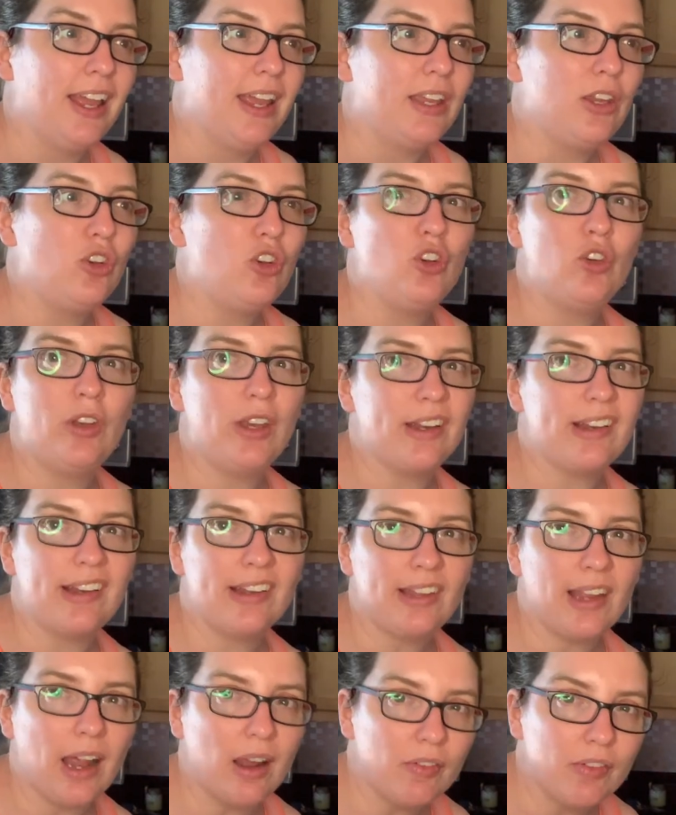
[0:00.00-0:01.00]
you do dishes
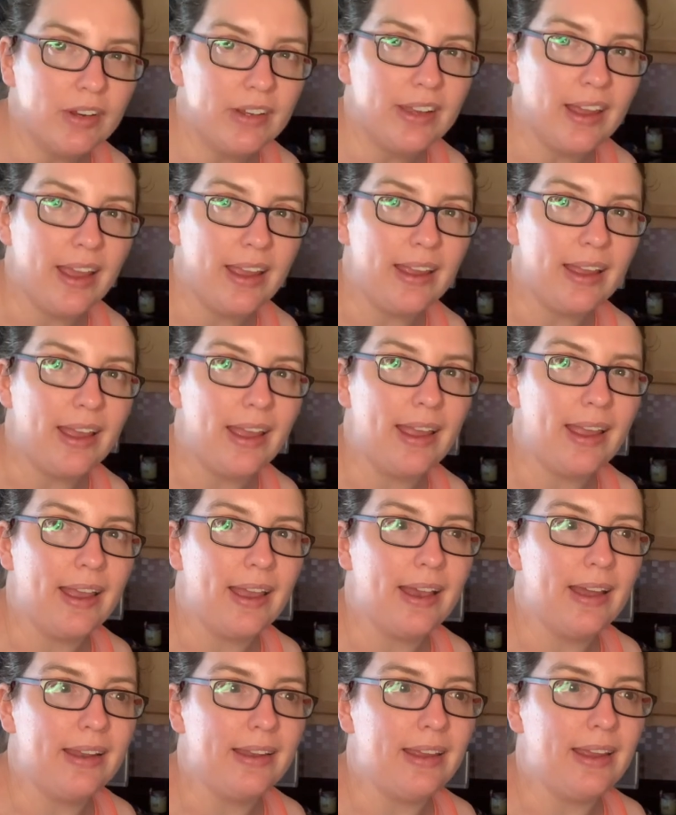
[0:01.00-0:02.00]
every day and